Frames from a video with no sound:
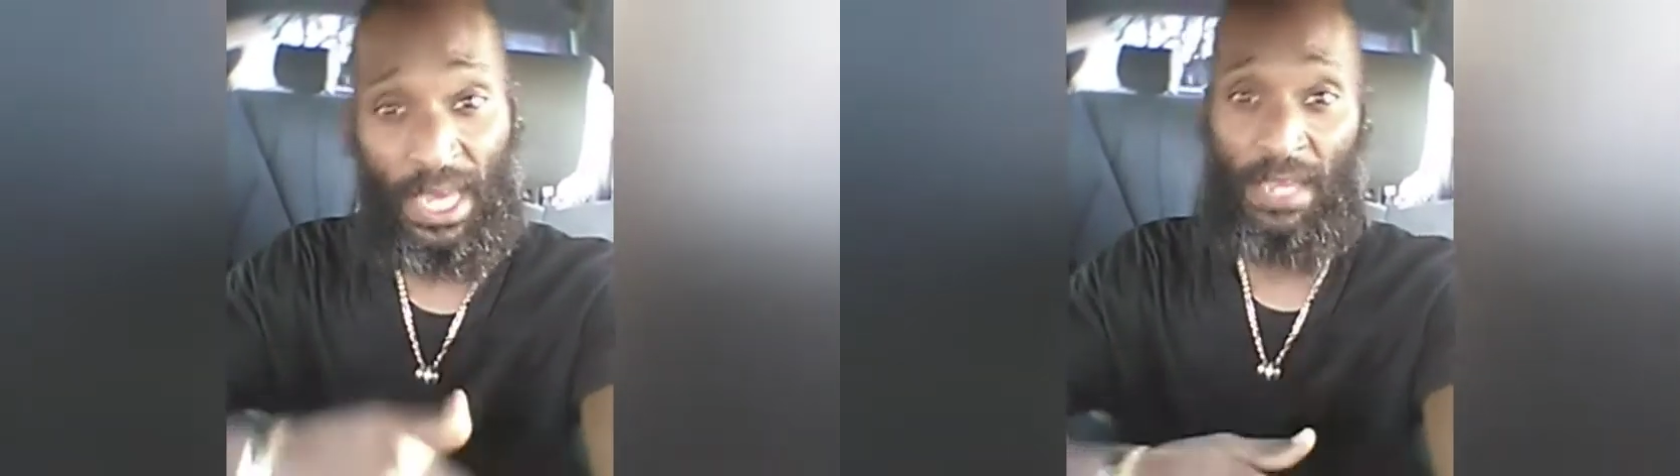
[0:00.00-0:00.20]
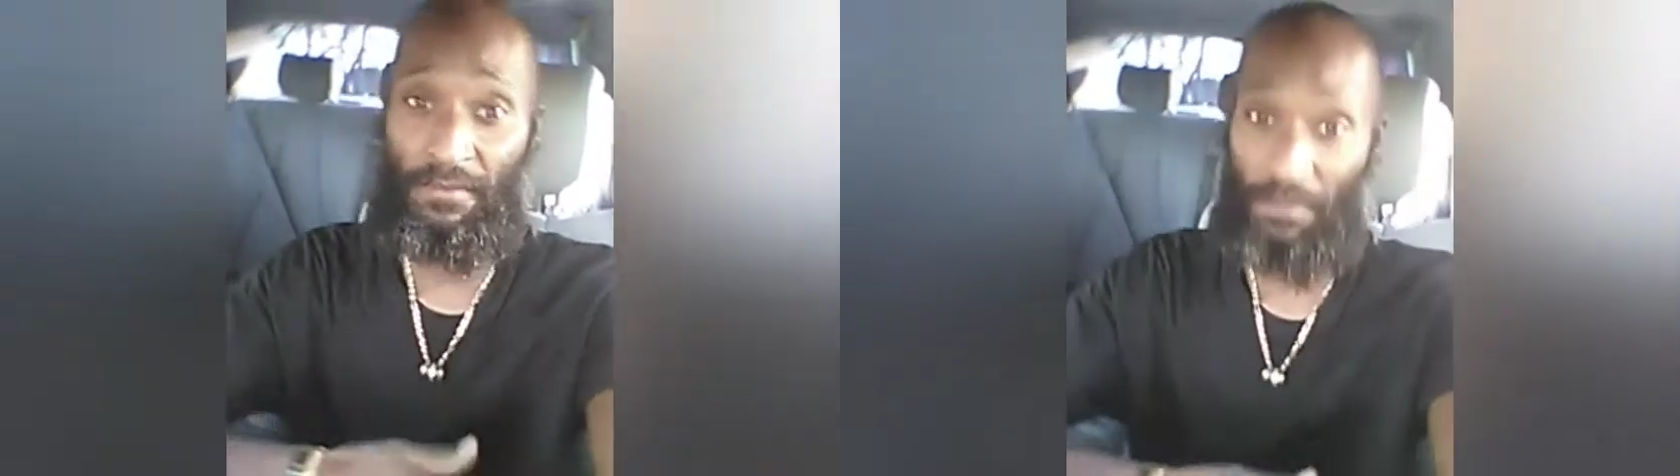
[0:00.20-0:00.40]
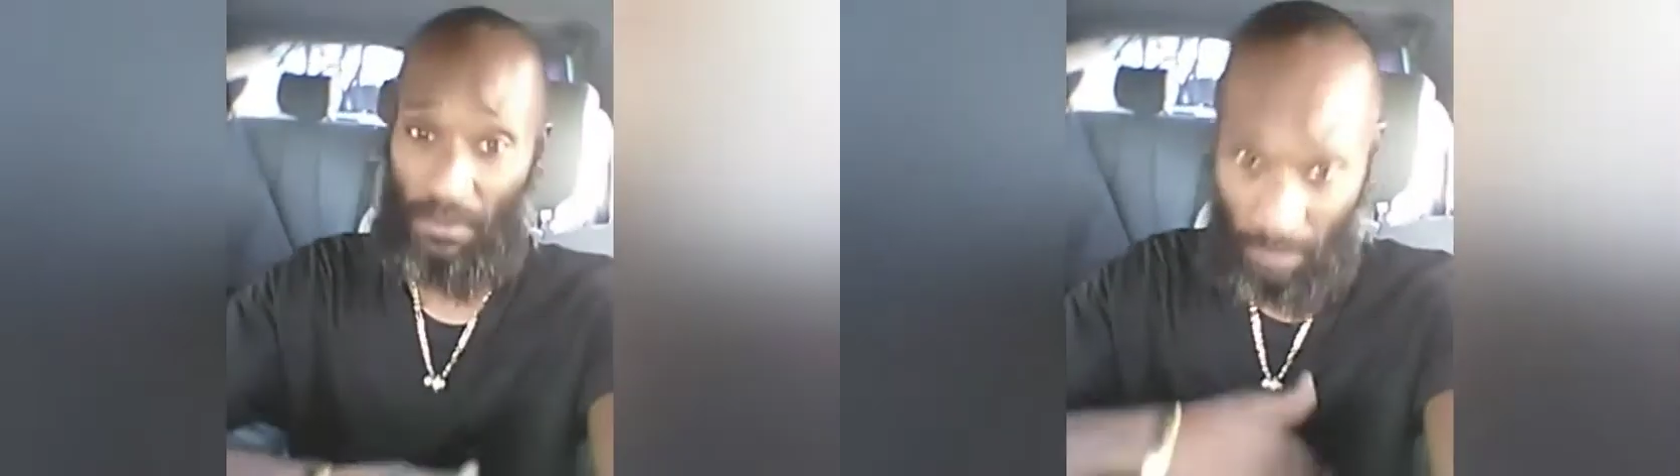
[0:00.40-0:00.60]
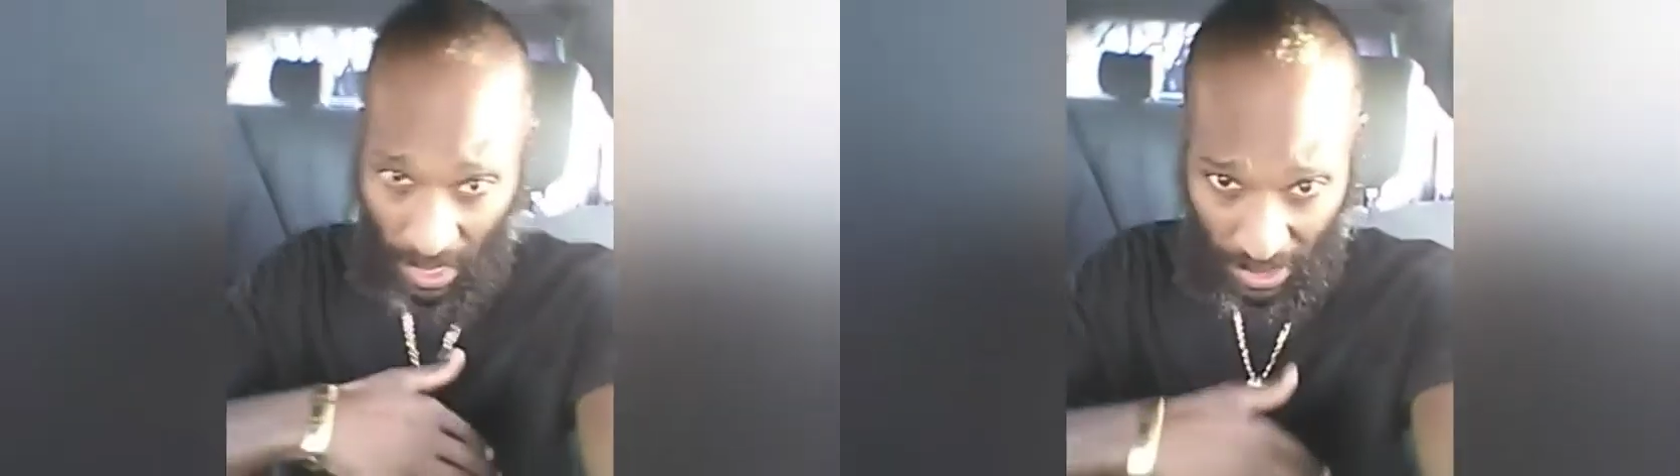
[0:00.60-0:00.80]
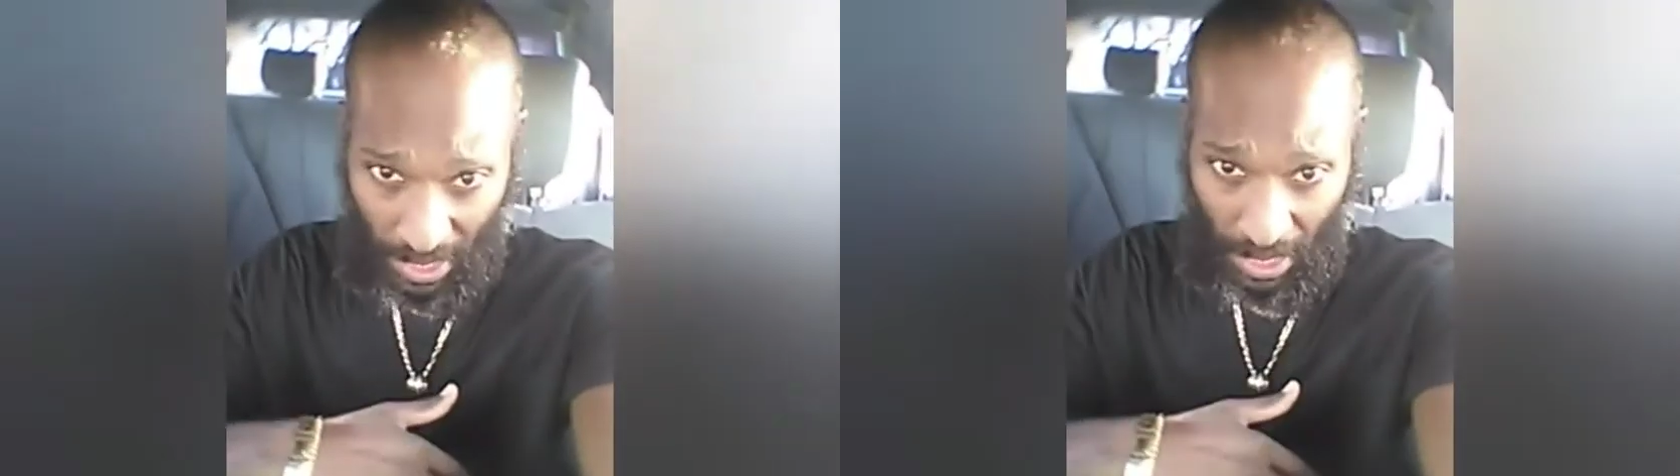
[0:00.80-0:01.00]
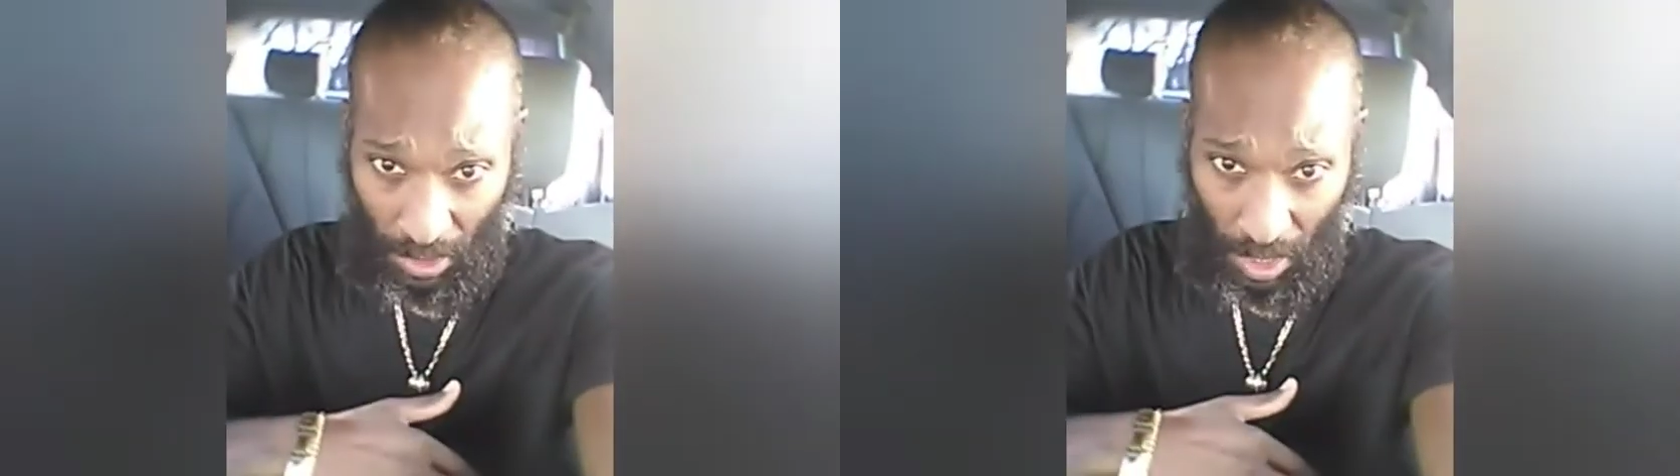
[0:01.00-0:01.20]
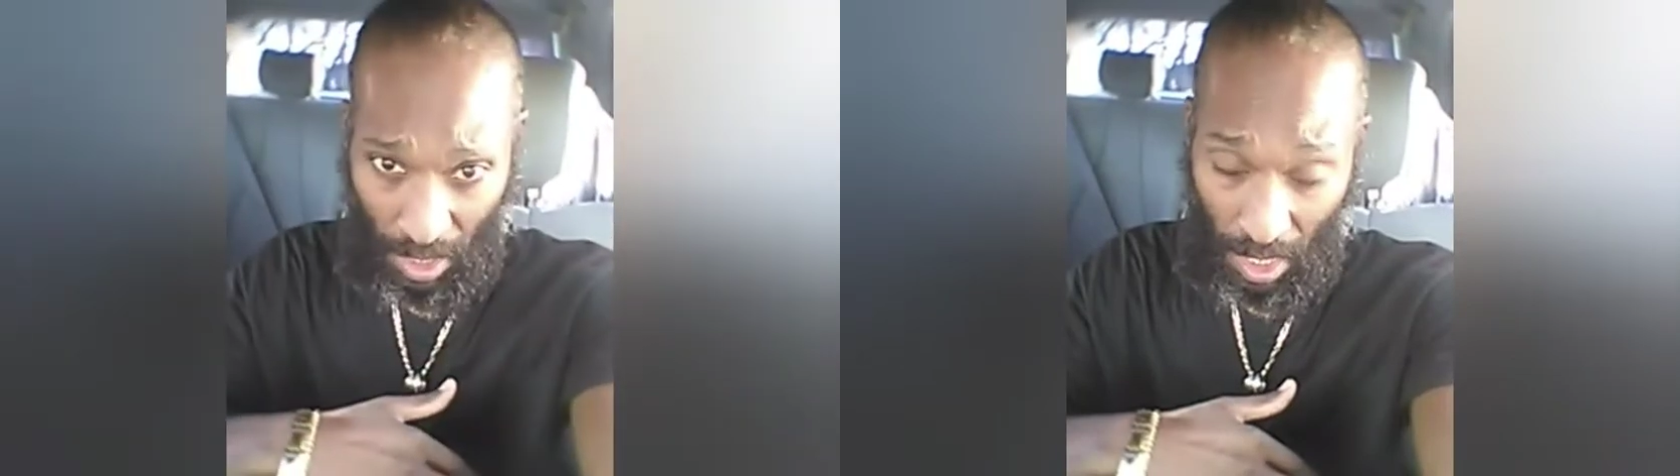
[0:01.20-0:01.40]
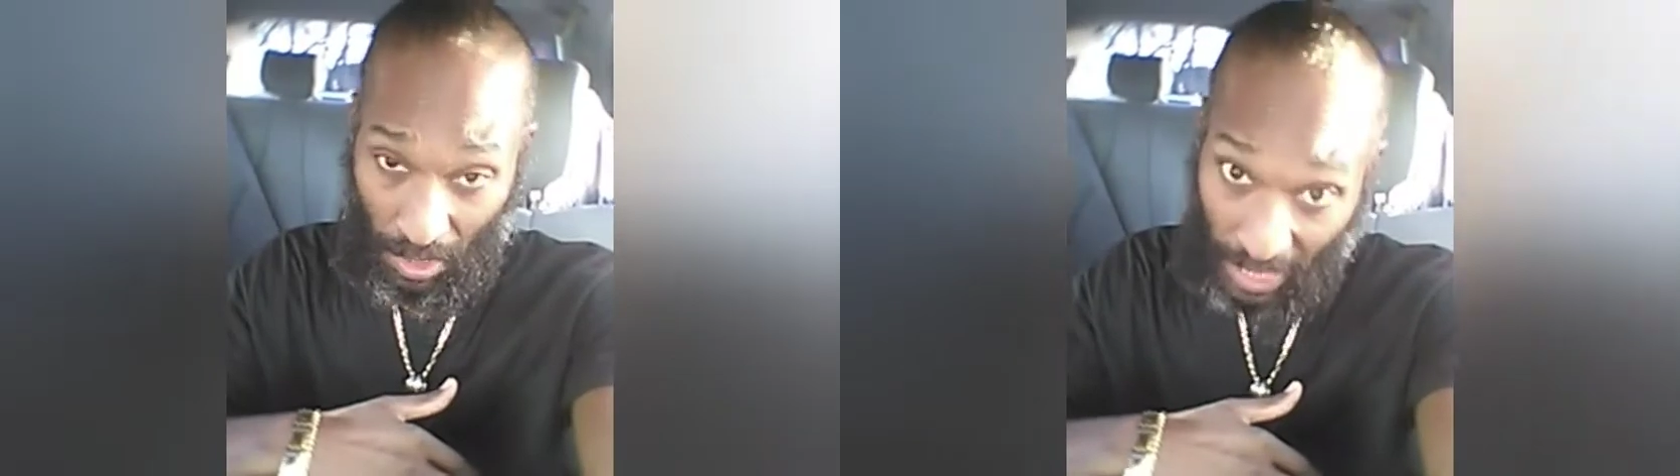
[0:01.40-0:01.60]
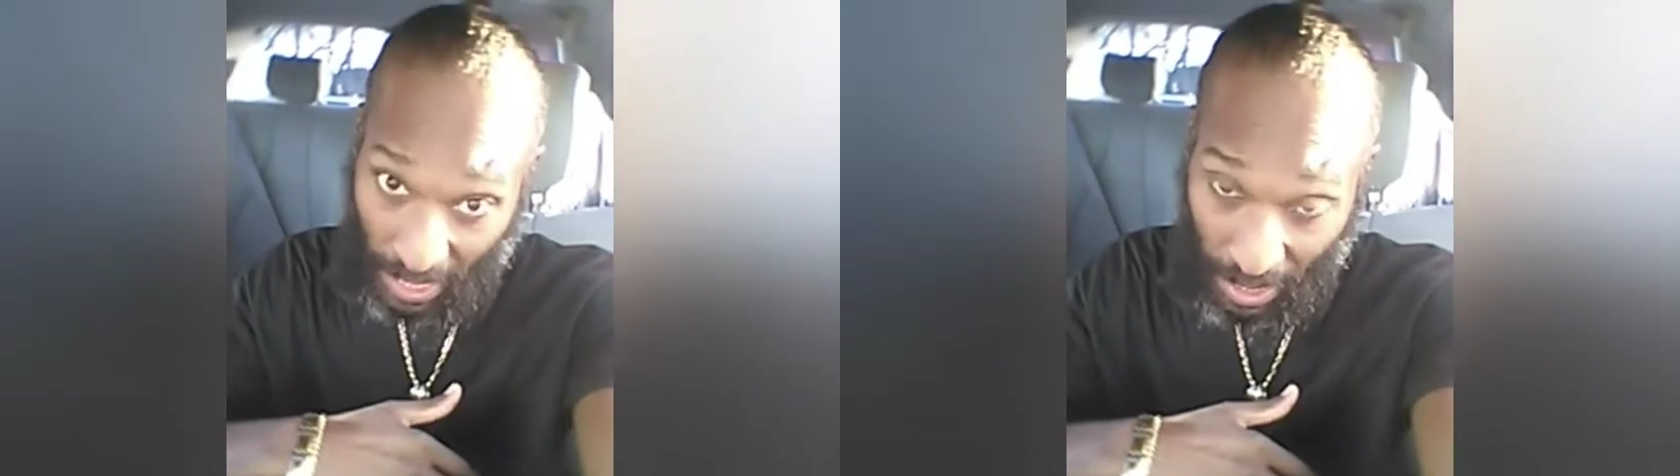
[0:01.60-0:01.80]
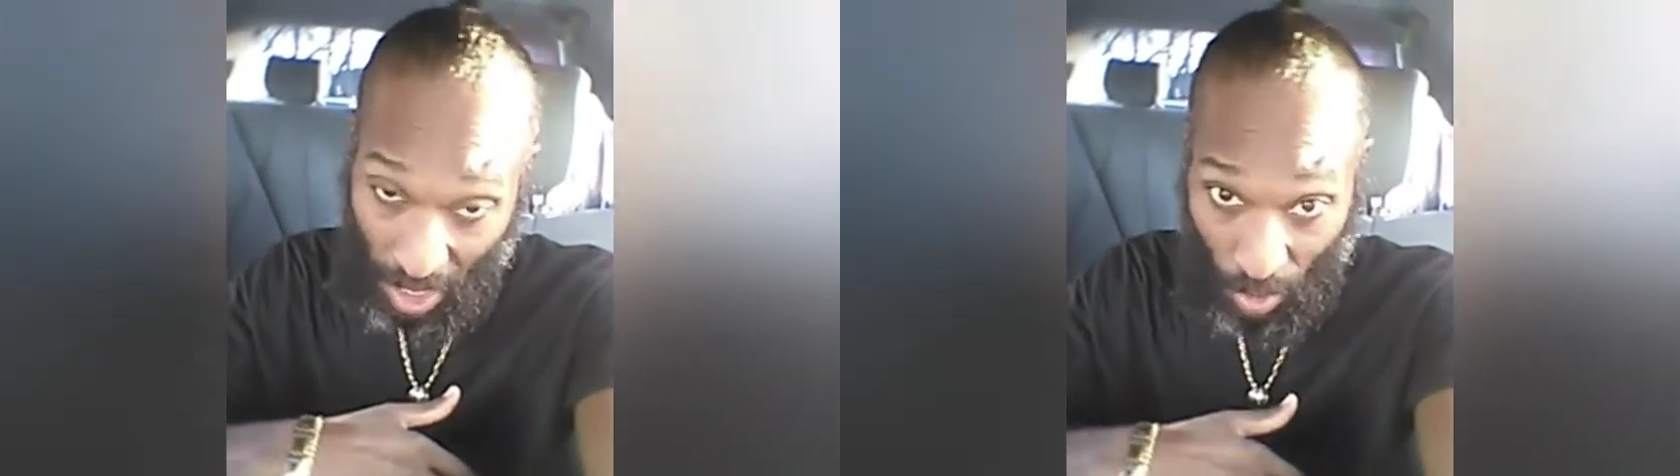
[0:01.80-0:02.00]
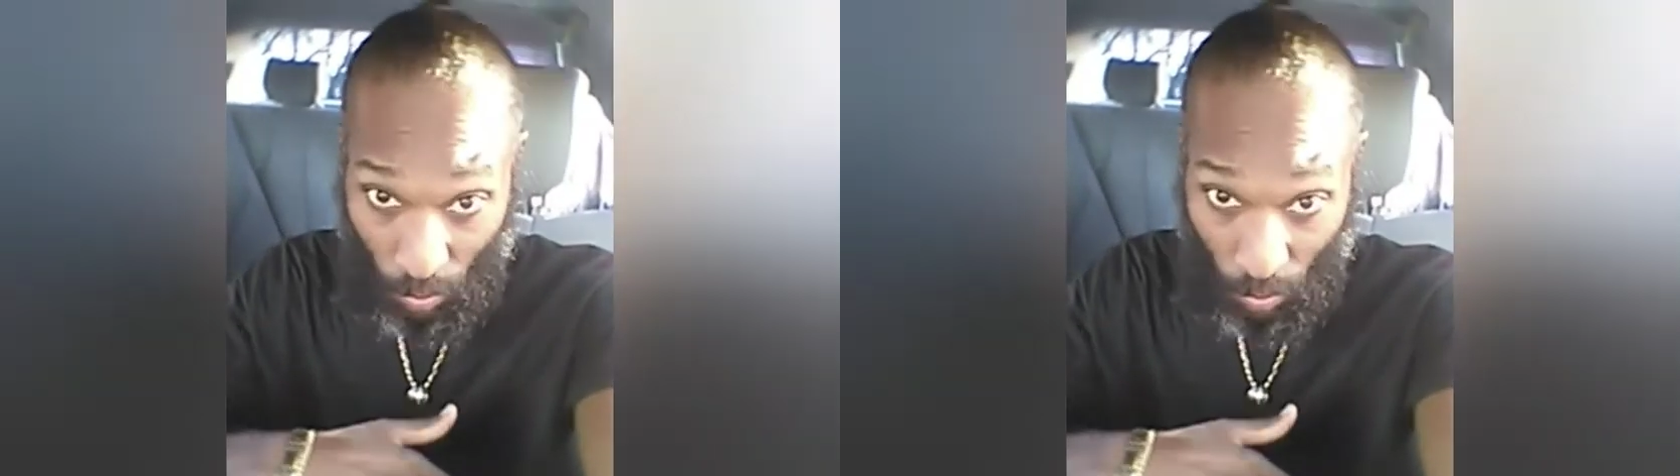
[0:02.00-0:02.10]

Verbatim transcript: paid for by now, okay?